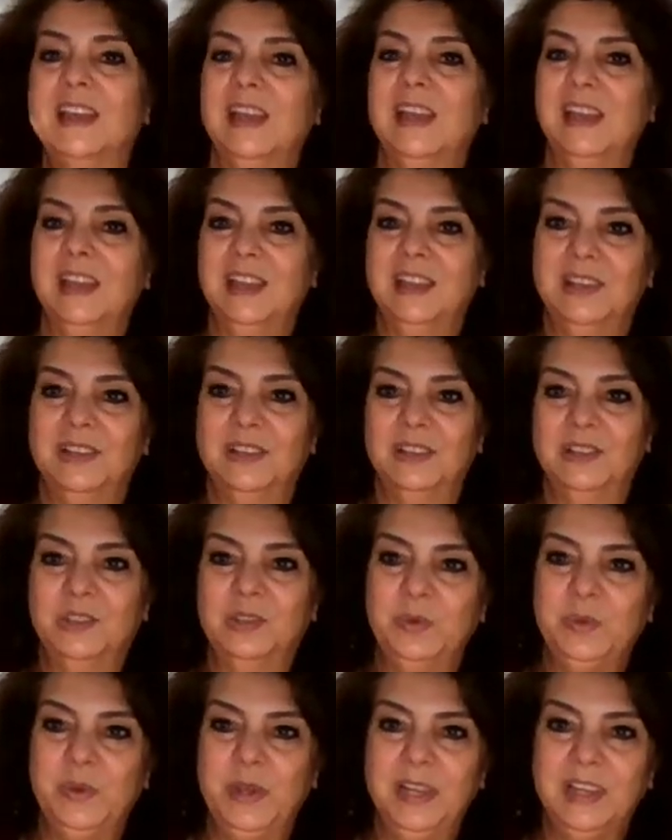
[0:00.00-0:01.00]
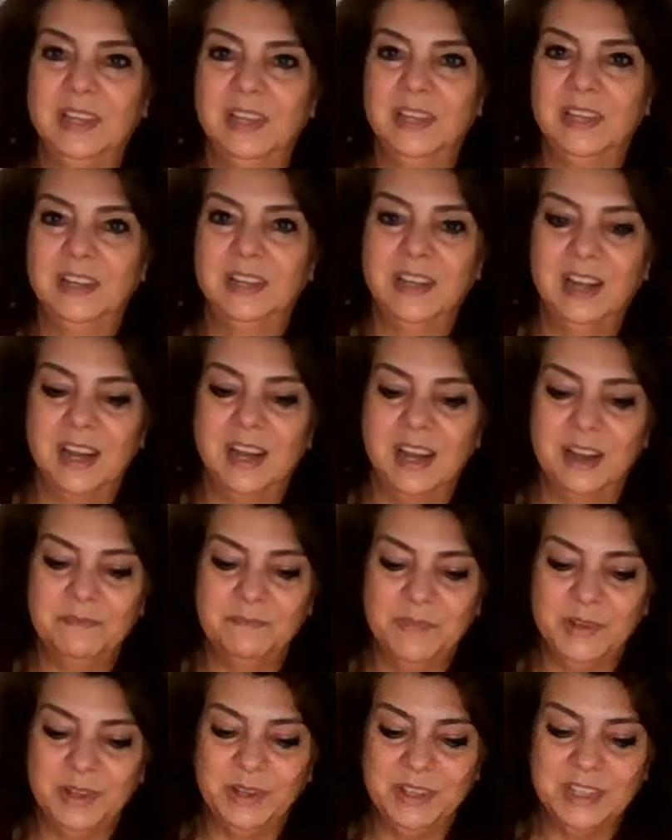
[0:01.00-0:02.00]
and we can
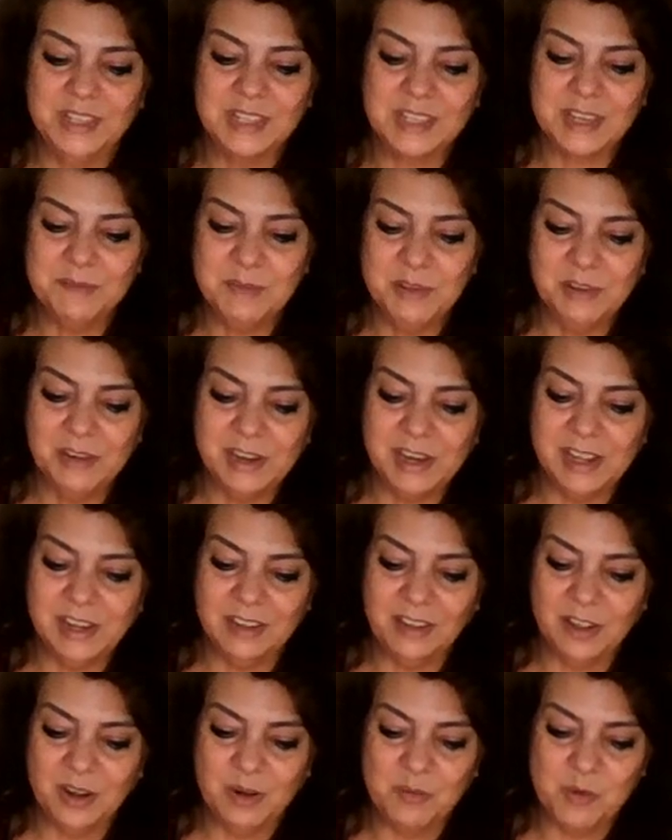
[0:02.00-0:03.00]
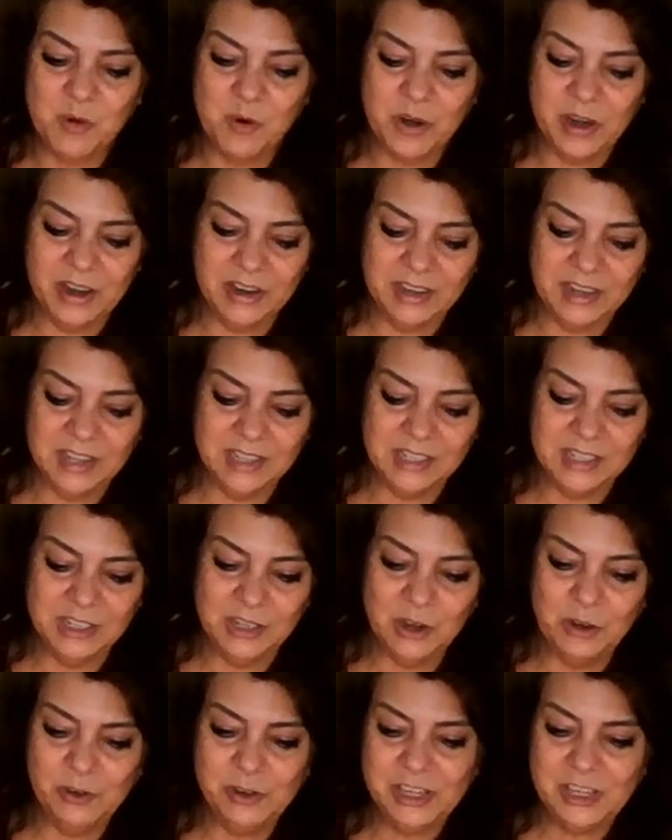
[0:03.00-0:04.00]
build this community a little more and get to
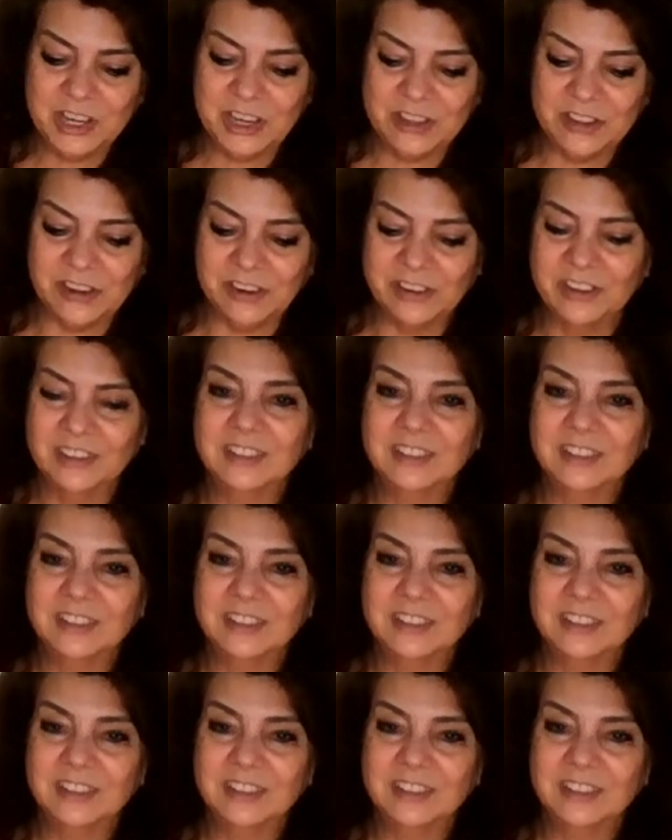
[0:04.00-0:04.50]
know each other.